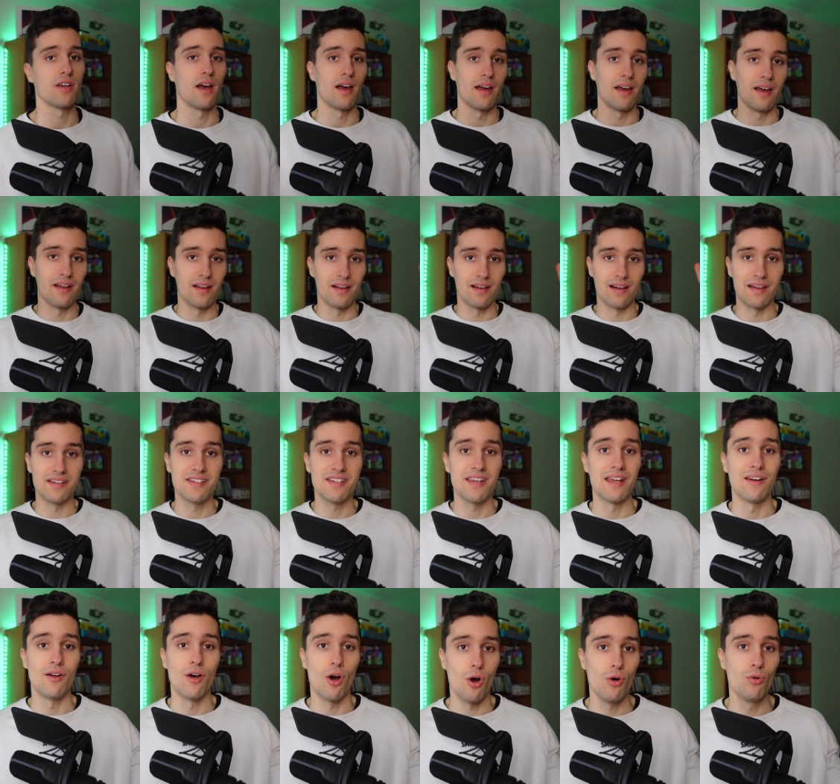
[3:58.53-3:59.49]
I'd
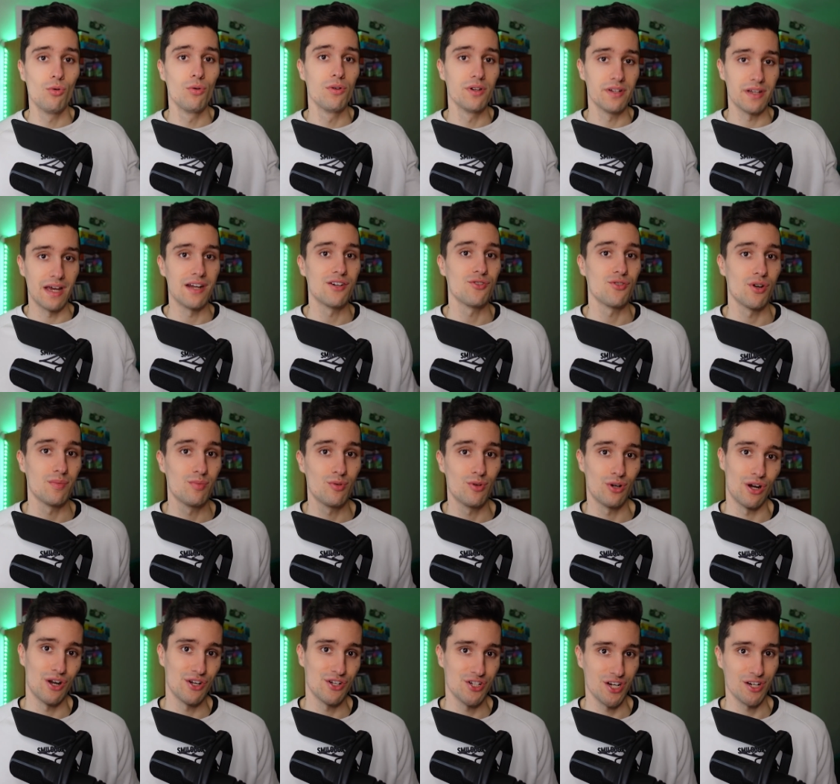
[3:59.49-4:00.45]
say an old Android
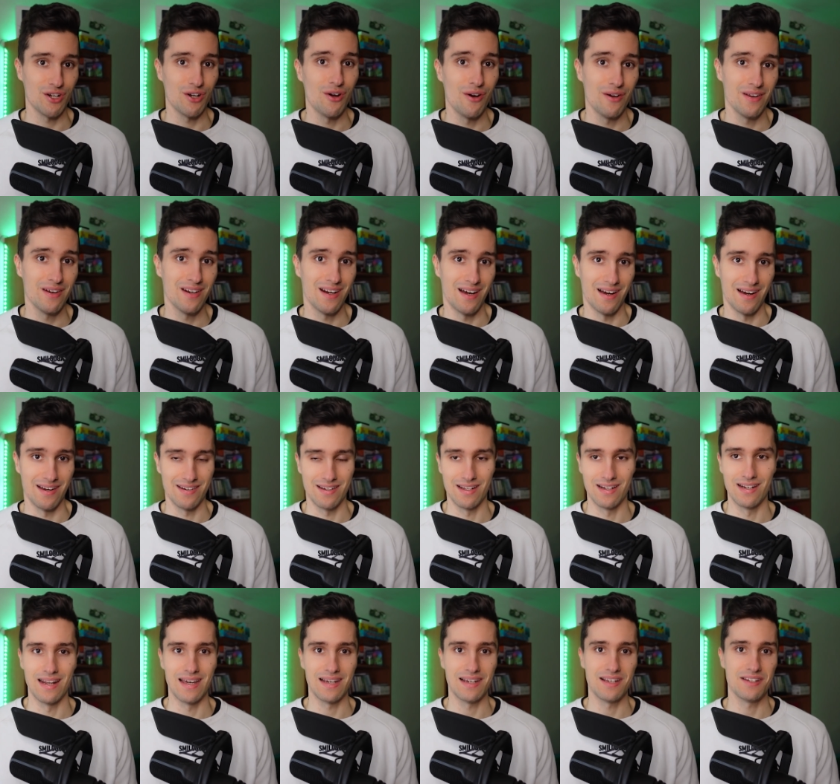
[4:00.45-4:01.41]
project online,
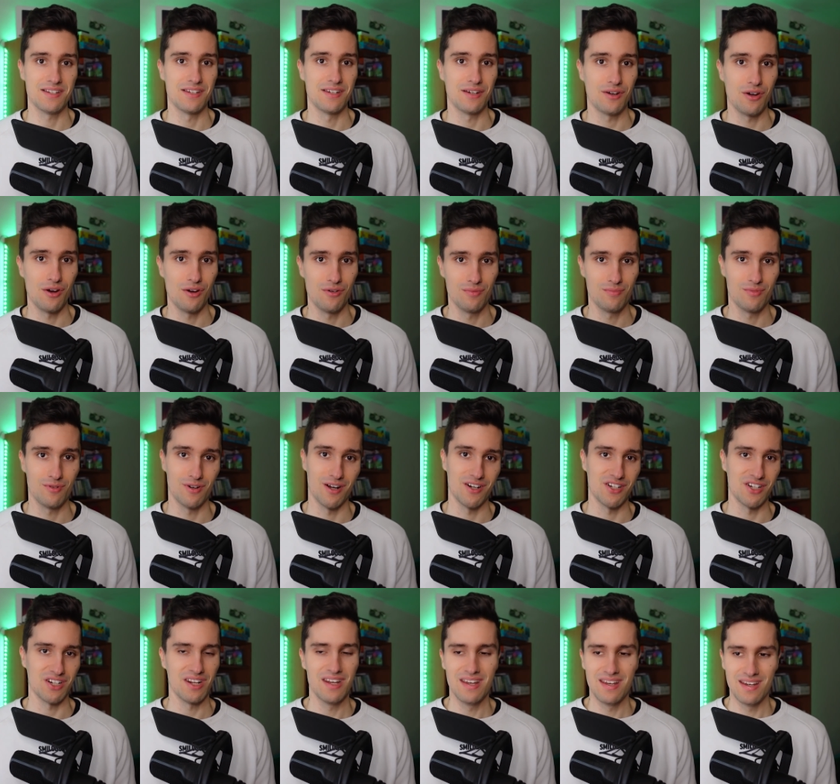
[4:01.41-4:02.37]
a legacy code
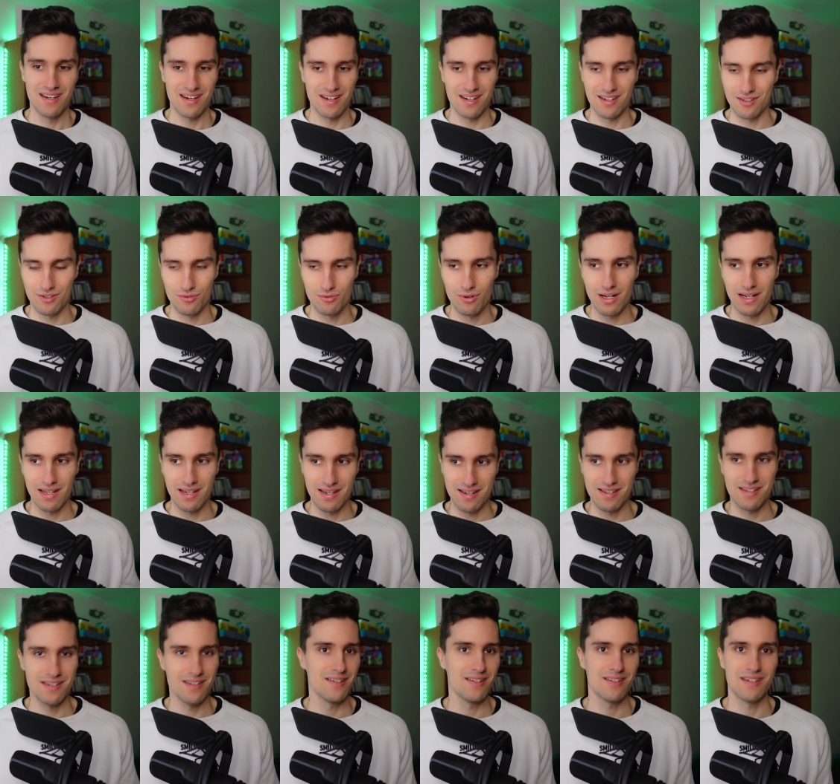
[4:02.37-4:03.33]
project, it really
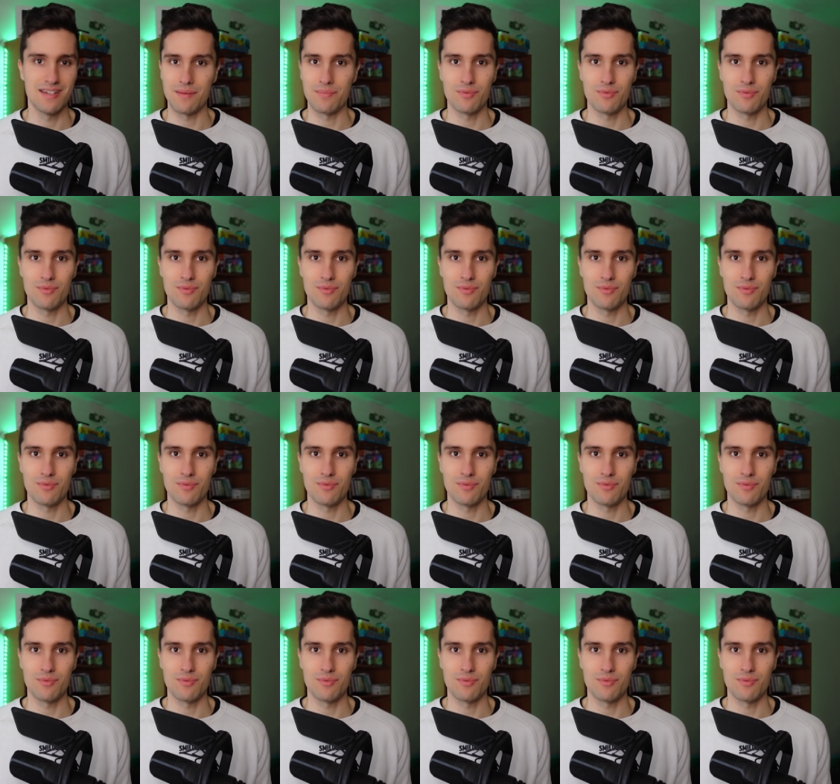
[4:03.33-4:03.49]
isn't